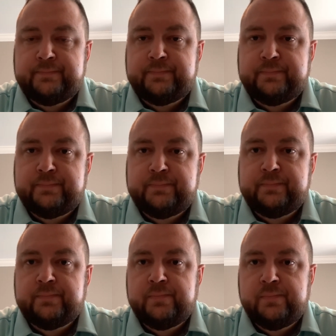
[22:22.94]

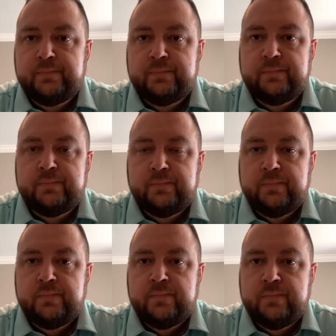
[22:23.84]

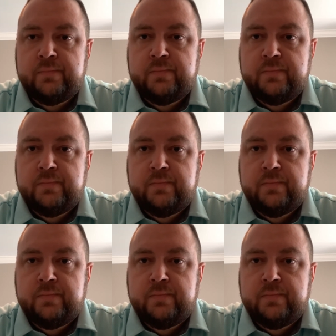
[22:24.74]
Nobody speaks.